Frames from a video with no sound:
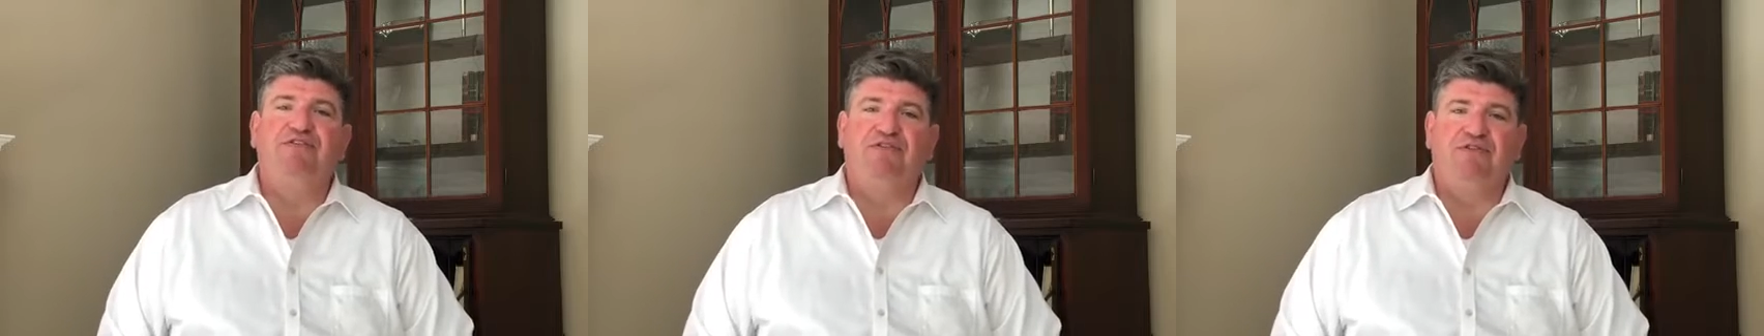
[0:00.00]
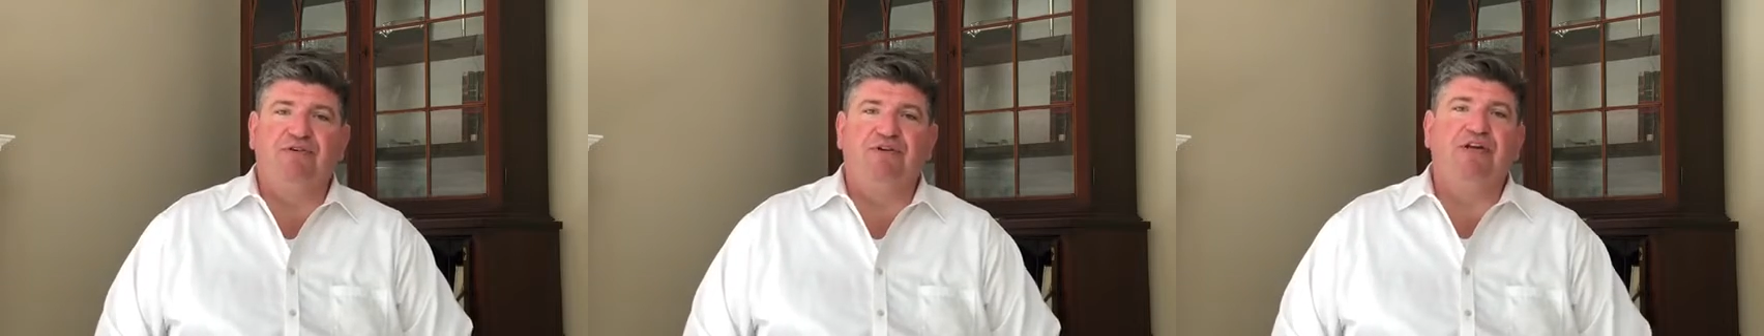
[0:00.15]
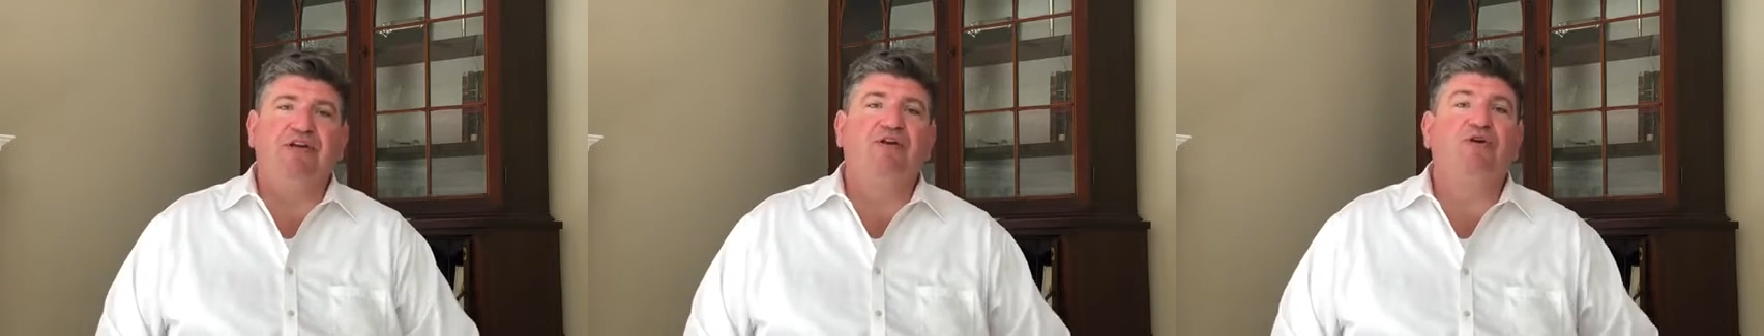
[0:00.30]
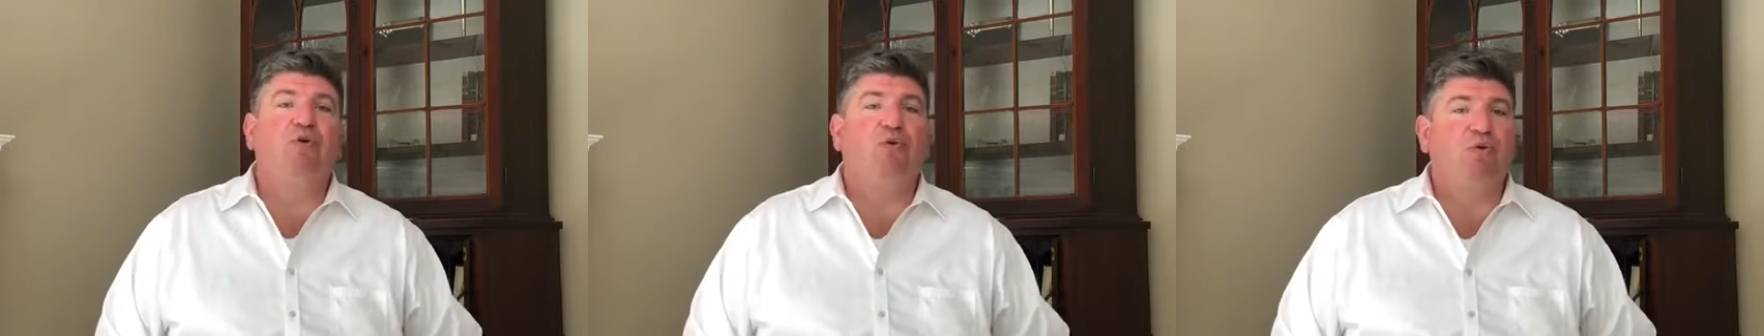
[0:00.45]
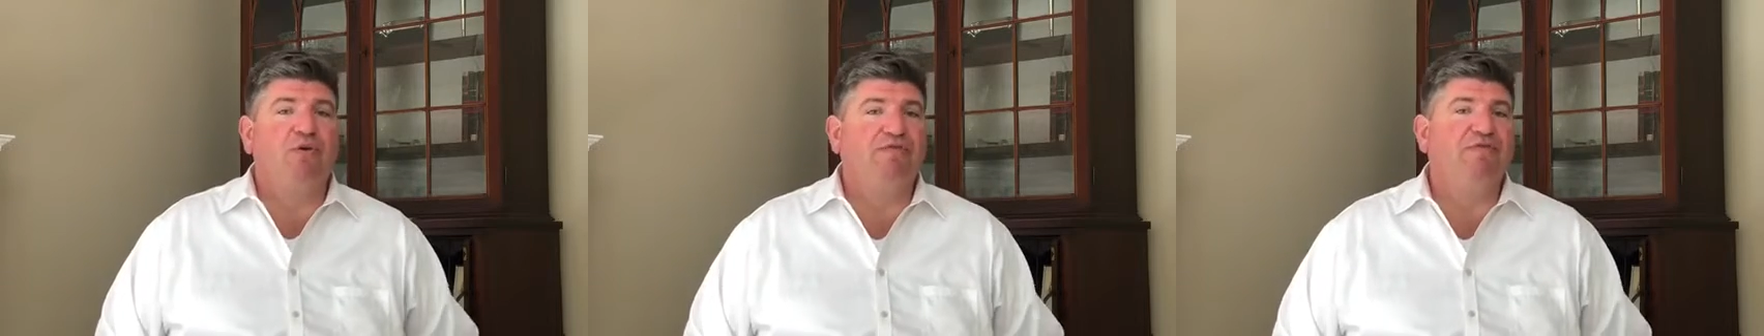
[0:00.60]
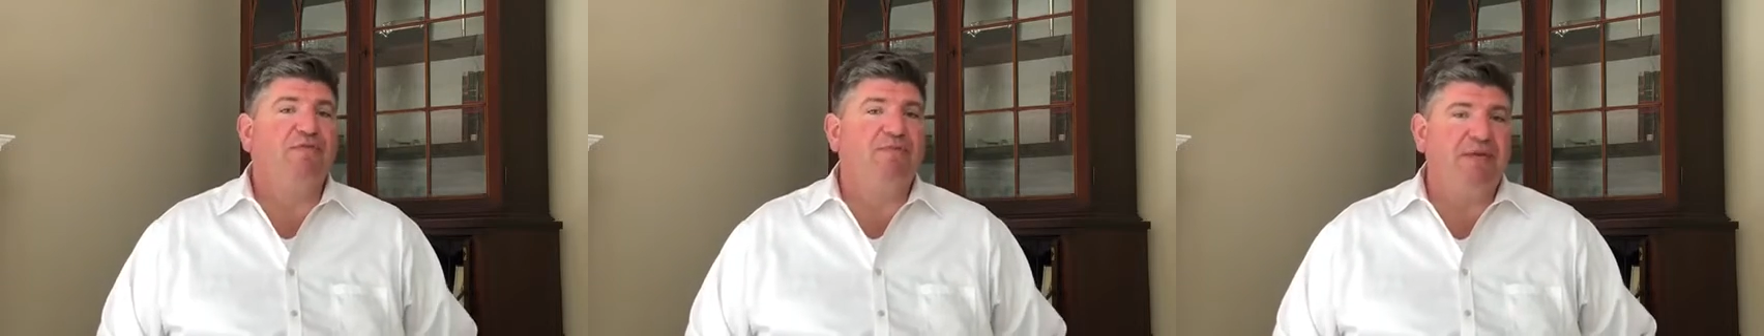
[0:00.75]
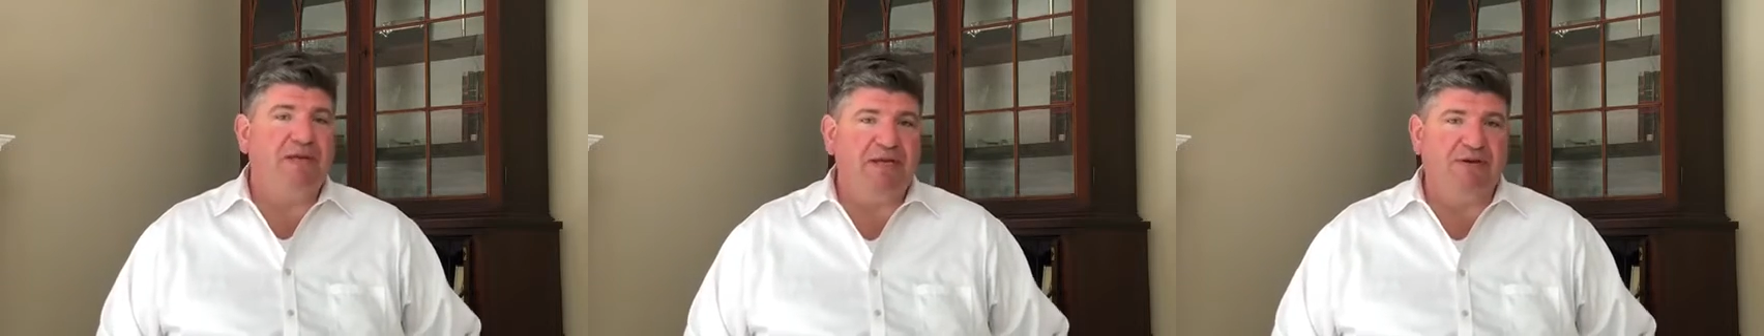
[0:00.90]
Circuit Court
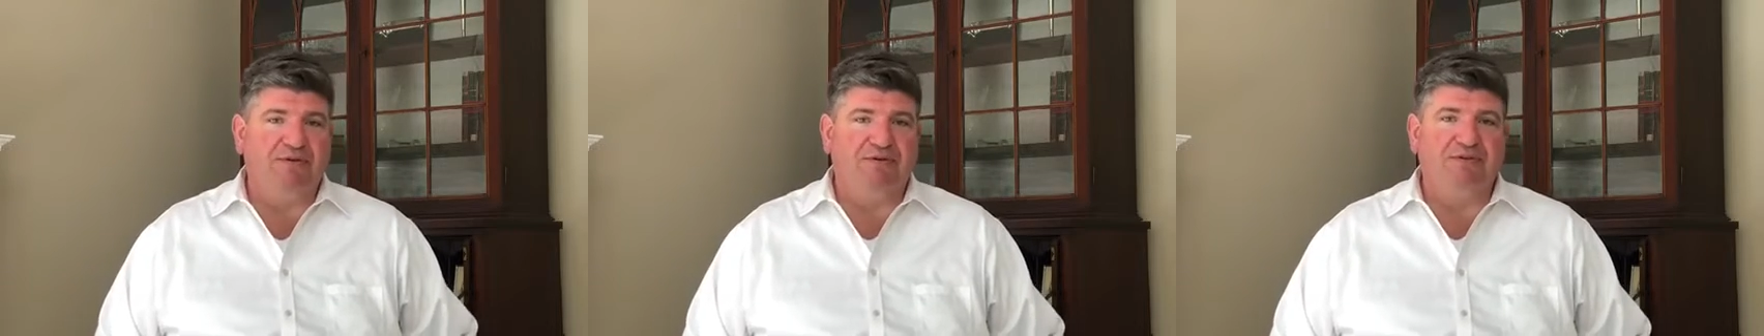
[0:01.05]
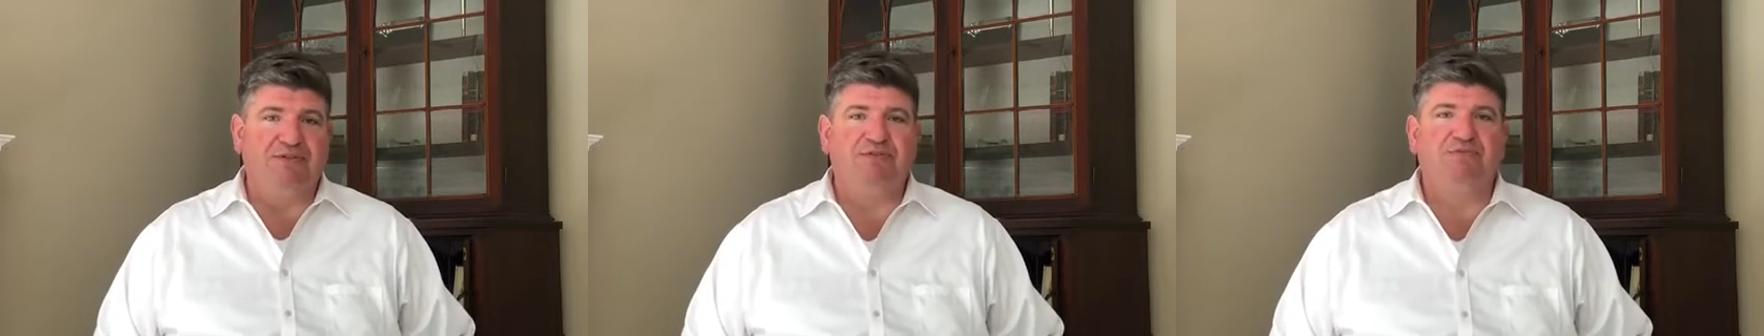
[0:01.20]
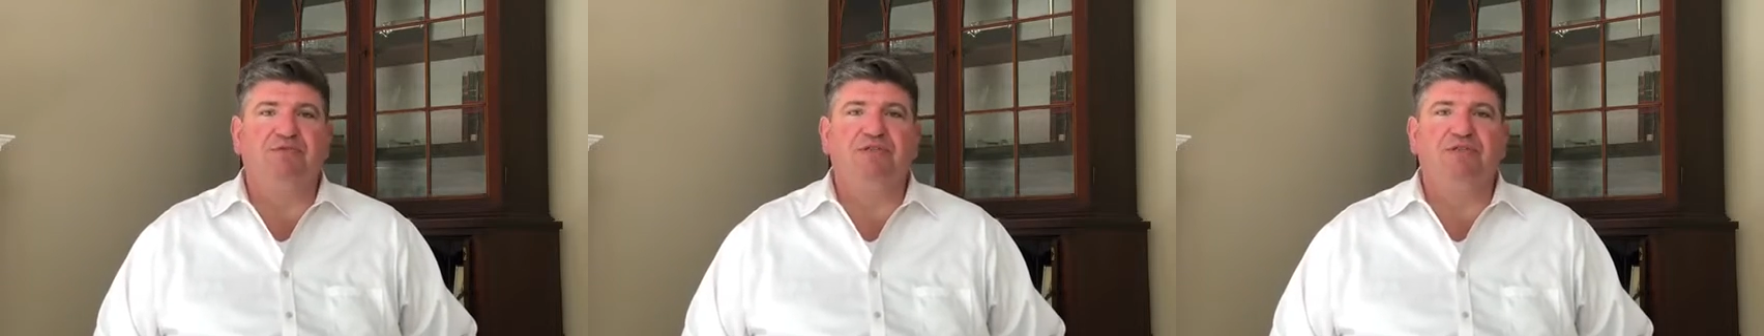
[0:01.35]
of Appeals,